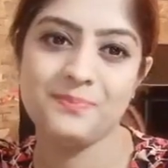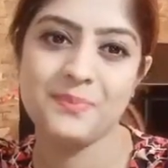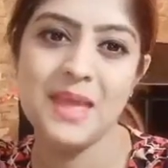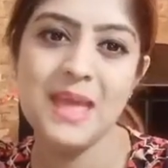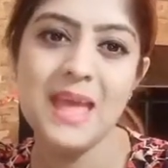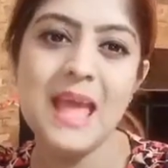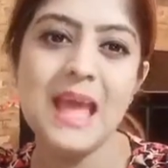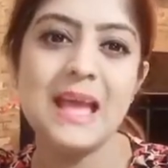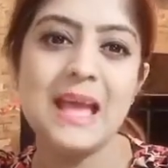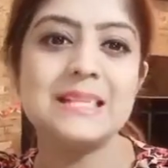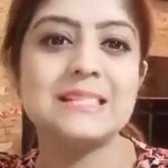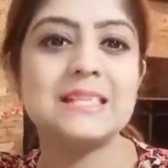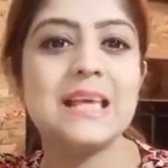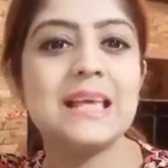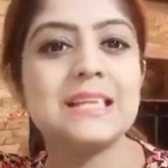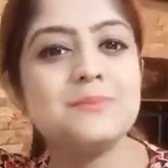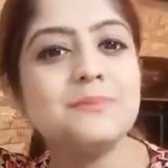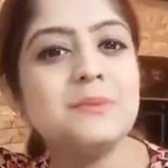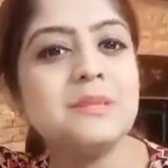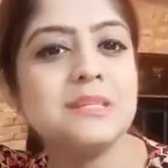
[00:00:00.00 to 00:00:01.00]

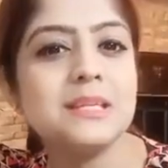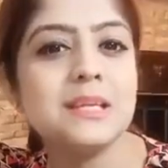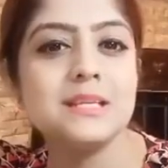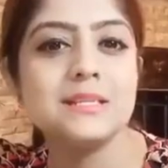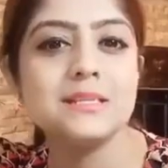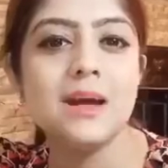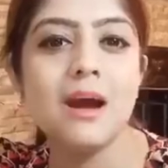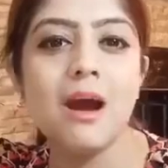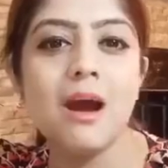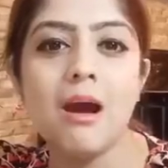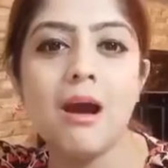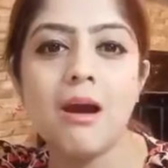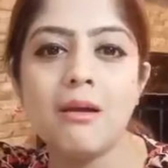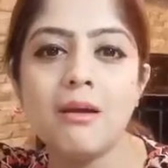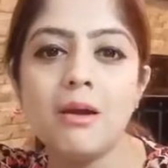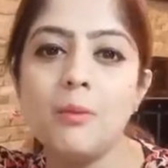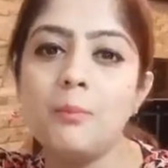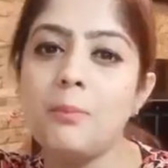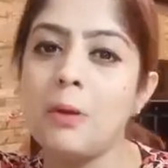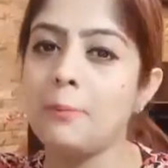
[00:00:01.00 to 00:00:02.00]
Assessment days are a
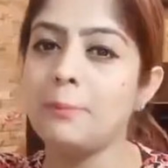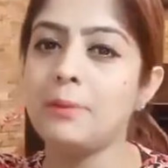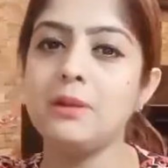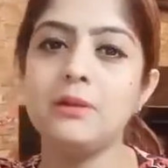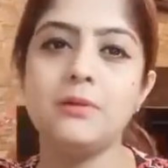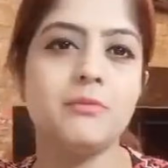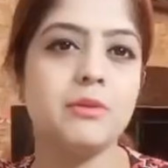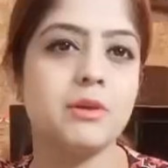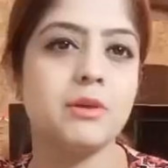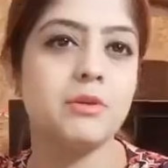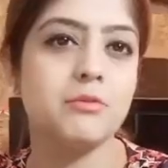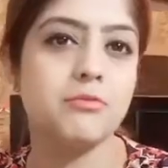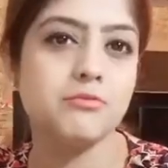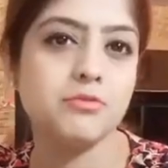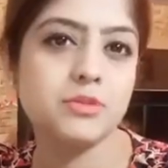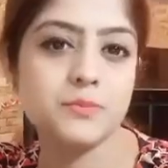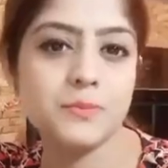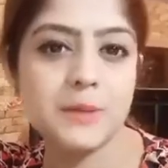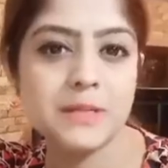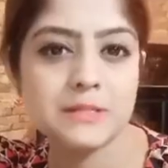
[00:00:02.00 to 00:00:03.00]
popular
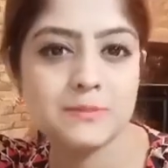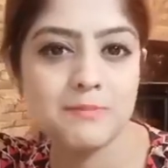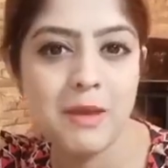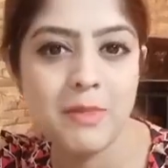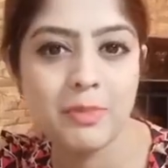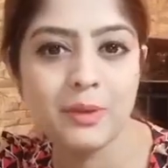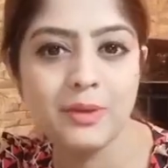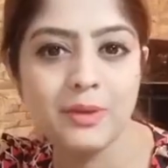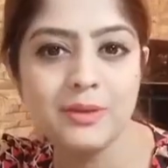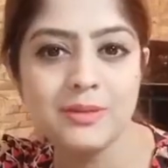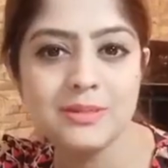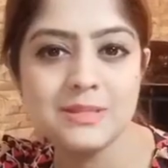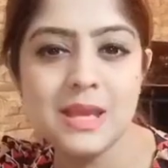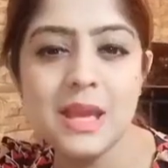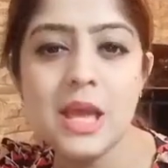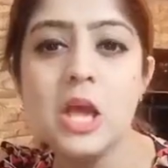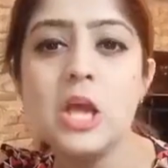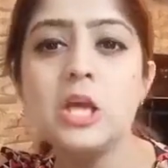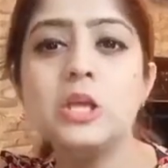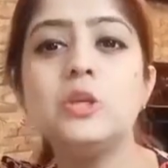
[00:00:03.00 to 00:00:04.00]
recruitment method
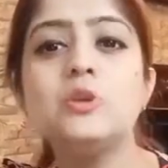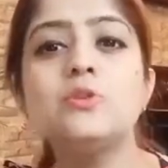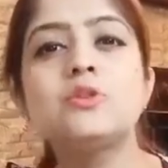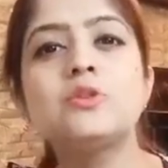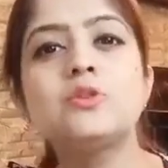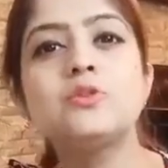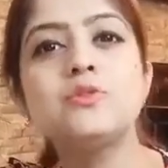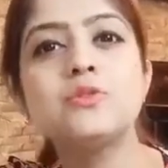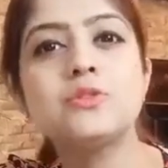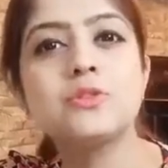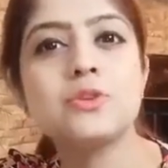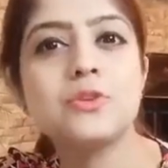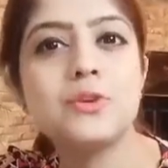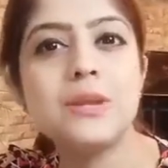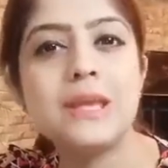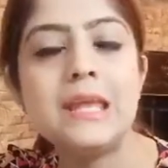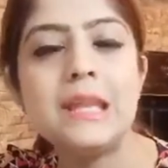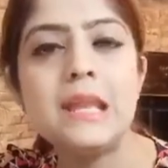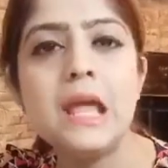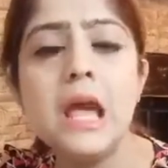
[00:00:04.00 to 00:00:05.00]
used to
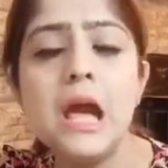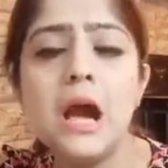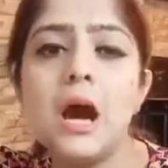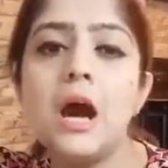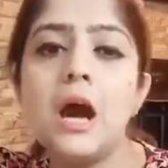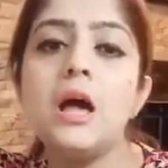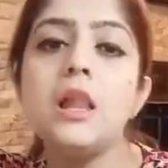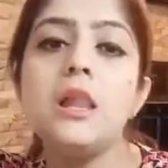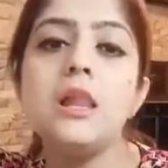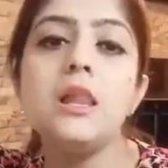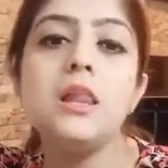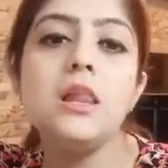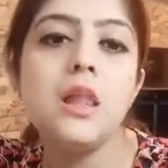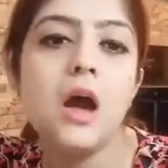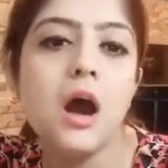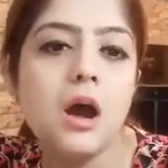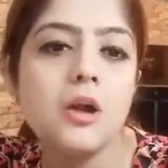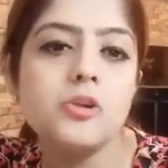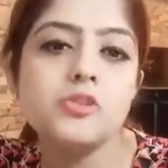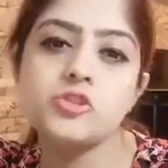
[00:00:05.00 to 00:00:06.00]
screen a
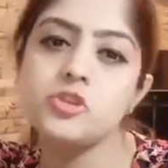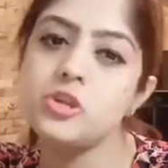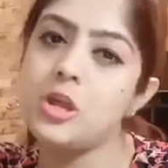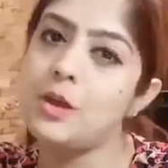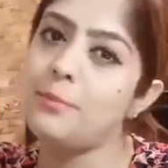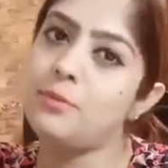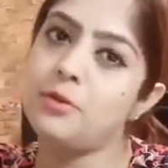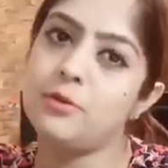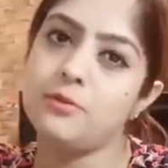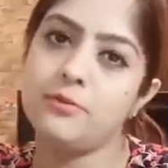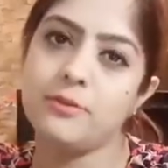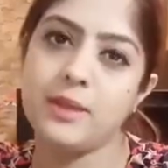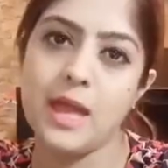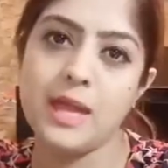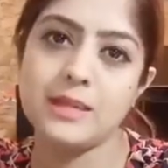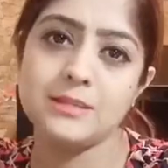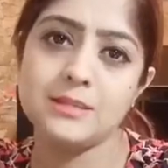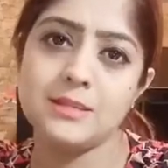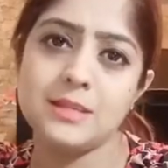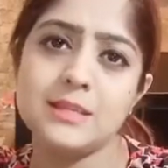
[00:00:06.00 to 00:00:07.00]
large number of
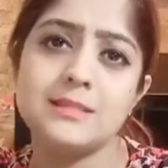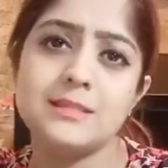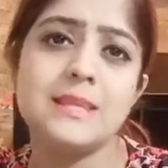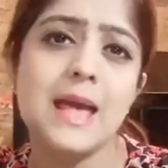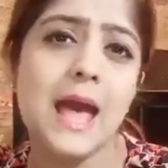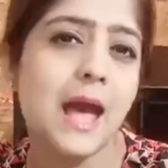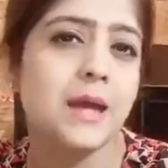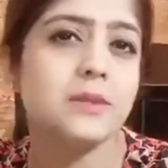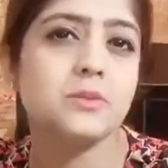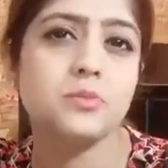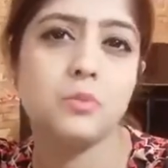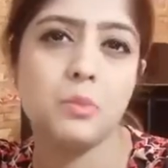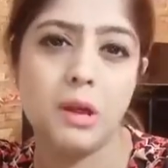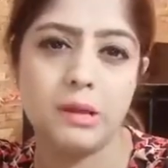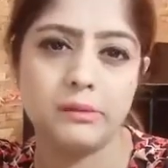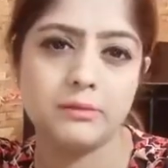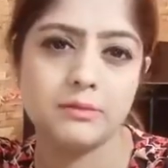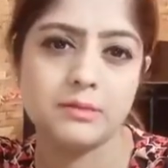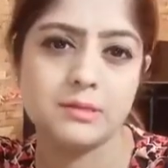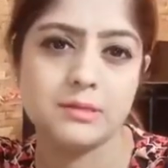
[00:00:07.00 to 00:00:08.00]
candidates at
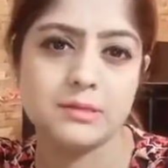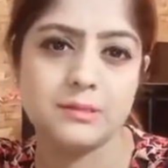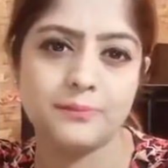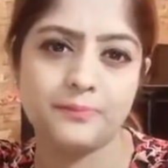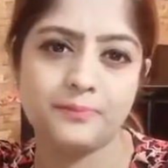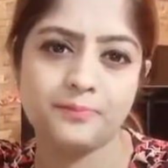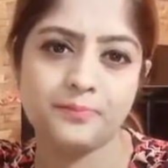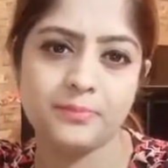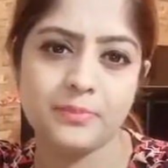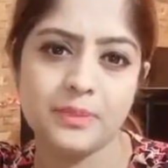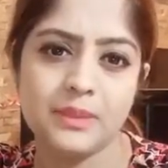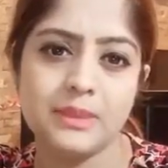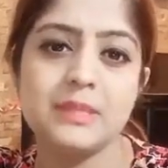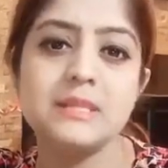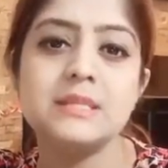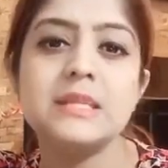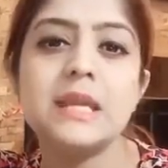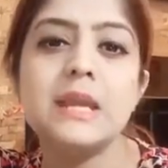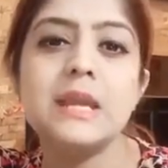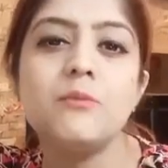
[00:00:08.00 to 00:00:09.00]
once. The
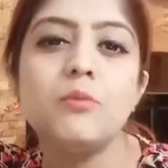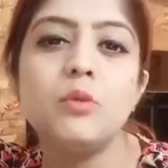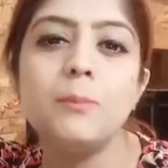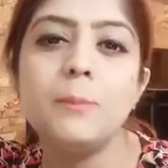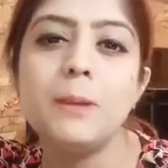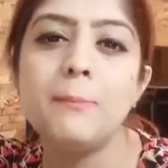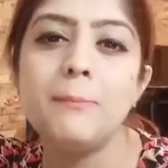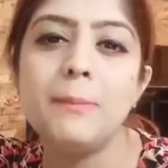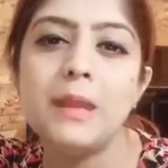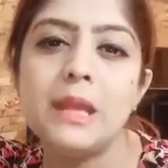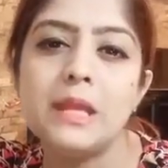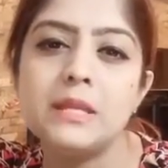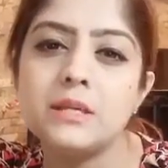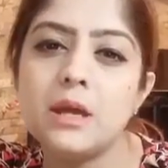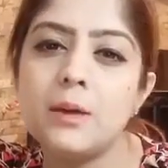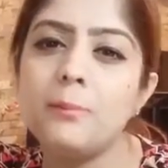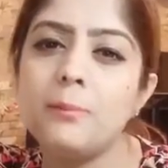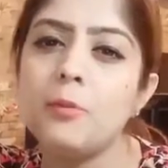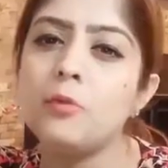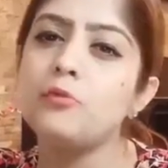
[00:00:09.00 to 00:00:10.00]
day will be made up
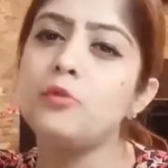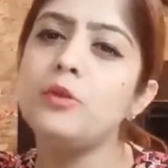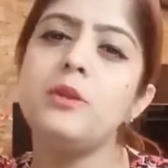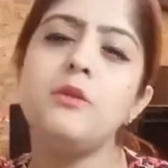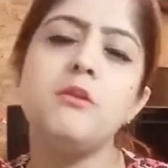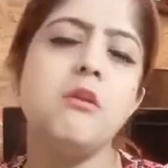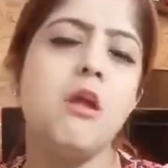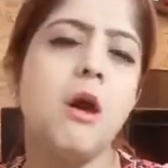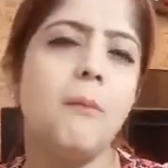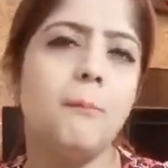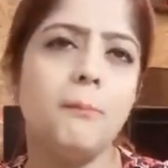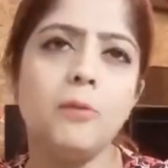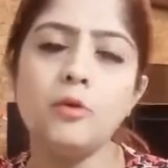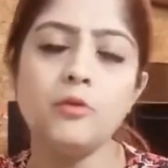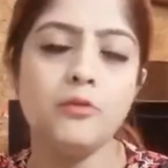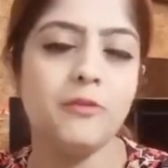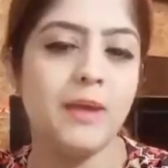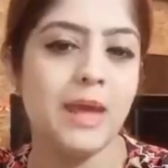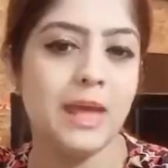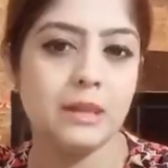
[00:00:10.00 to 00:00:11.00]
of a number of
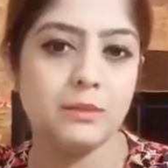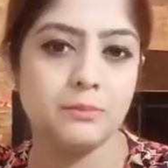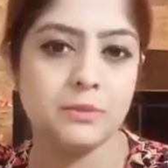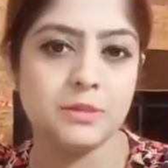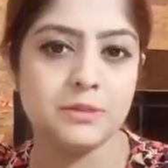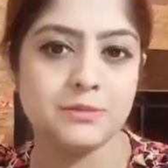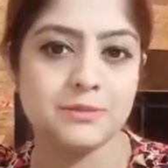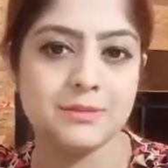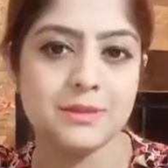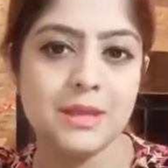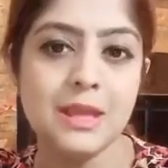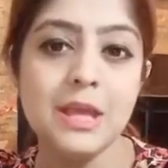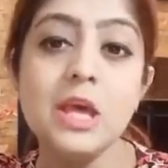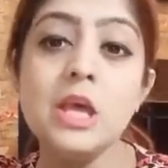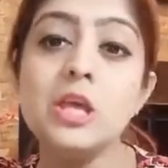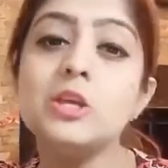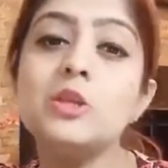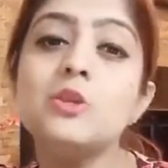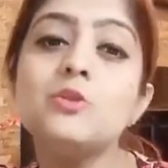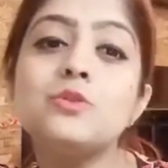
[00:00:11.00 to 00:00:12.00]
elements
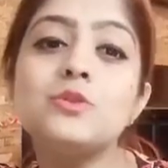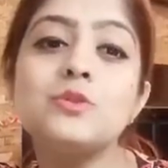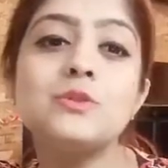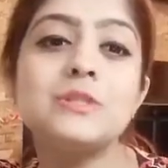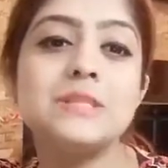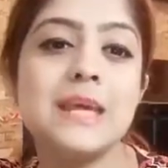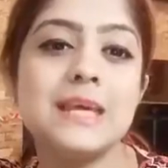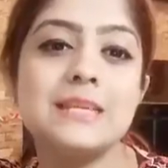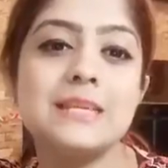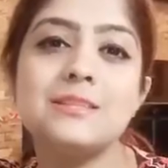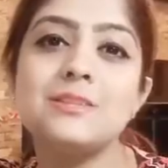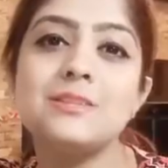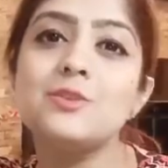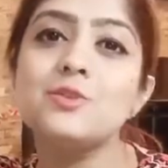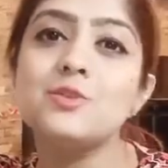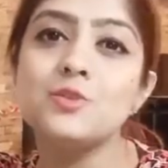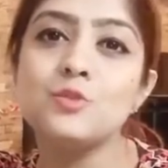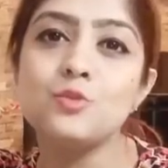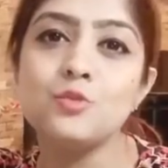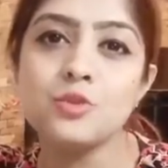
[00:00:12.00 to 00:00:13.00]
used to test your
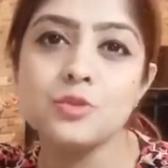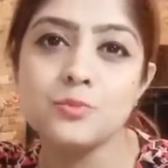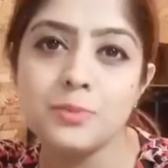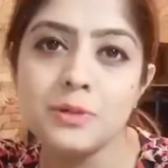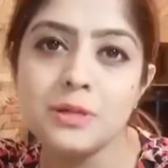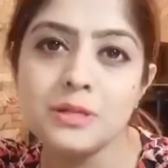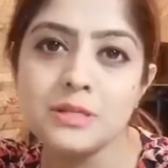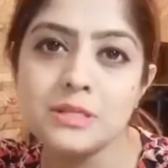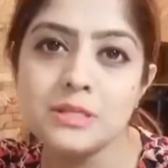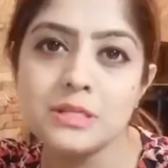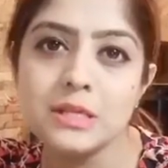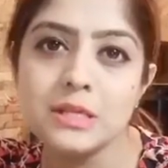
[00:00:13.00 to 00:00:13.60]
suitability